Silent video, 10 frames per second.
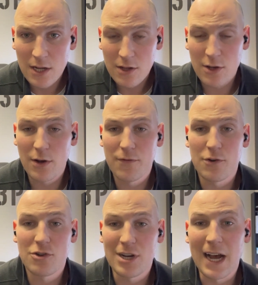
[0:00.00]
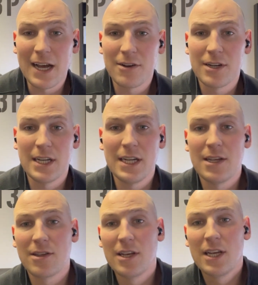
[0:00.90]
So if your child
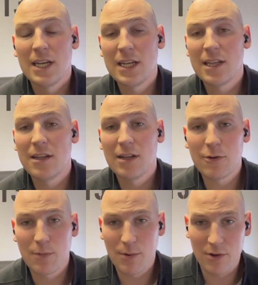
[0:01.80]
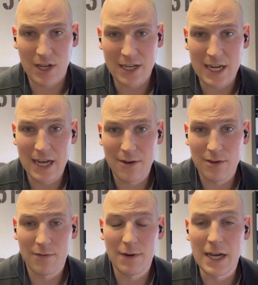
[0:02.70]
is in the lower
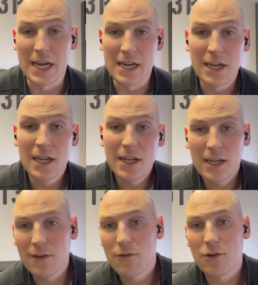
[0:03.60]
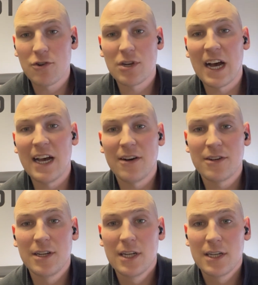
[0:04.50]
percentiles of height, if your
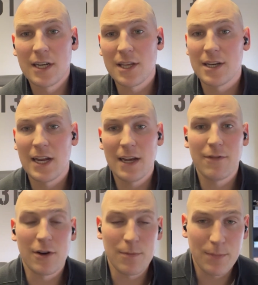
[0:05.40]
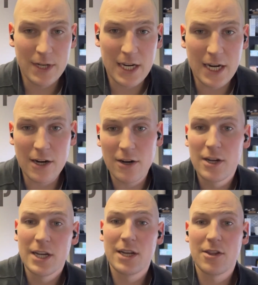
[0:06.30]
child doesn't have armpit hair
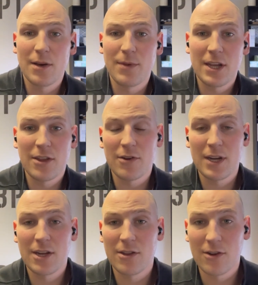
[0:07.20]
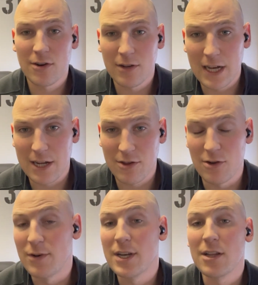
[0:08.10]
and some of the other kids in their class
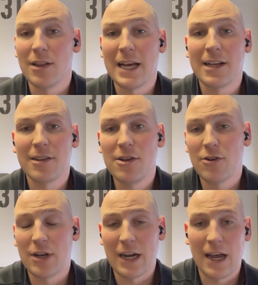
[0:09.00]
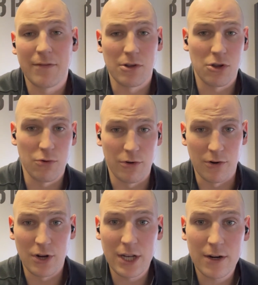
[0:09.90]
do, it's likely you're going to have a
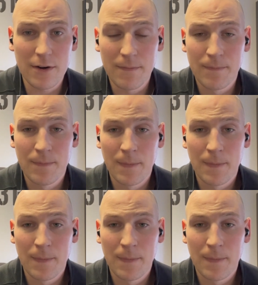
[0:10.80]
shorter hitter